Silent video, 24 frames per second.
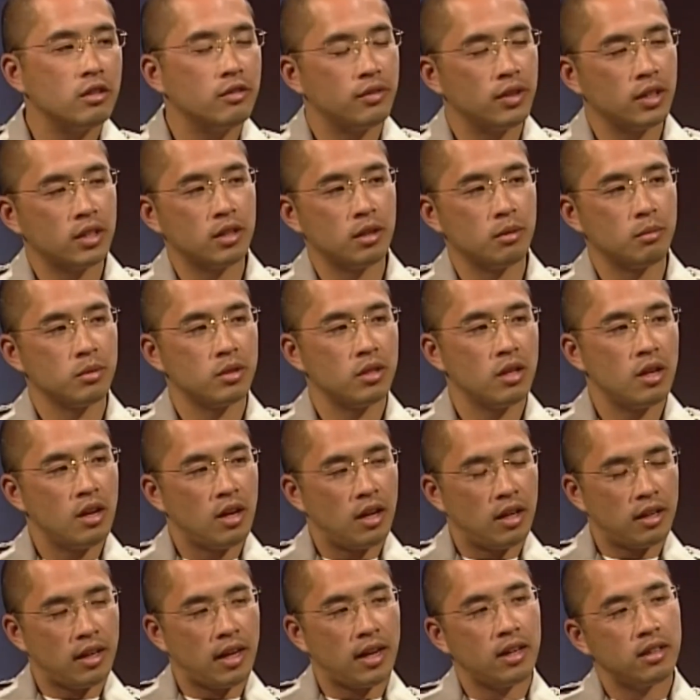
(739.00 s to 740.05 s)
to victims,
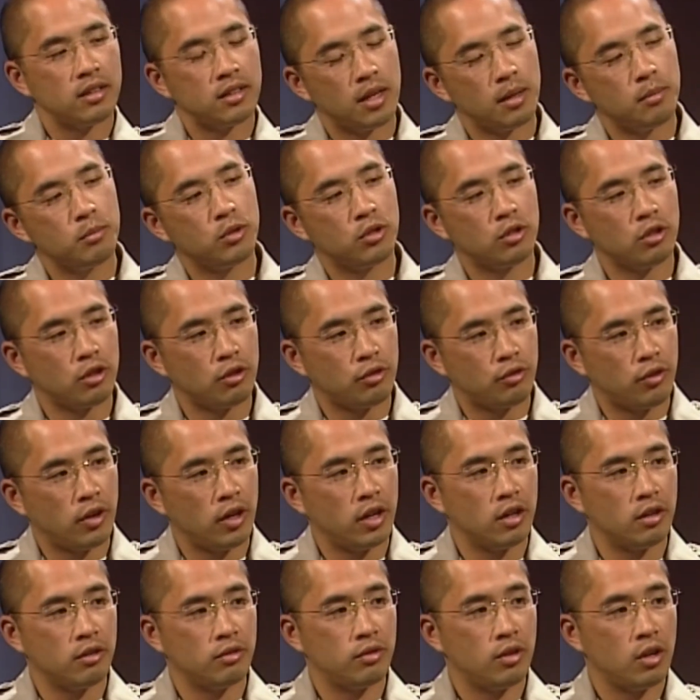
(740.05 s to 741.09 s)
a lot of times they're
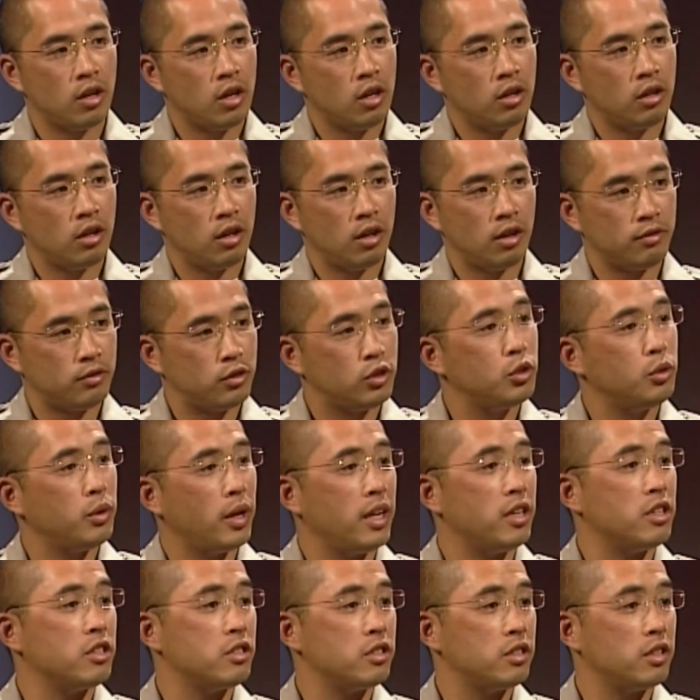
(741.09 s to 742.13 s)
afraid of of two
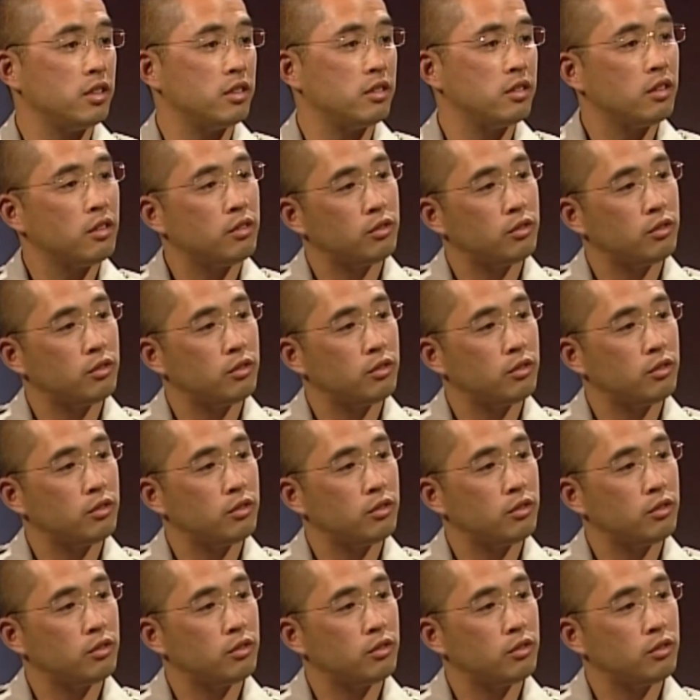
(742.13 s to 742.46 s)
agencies.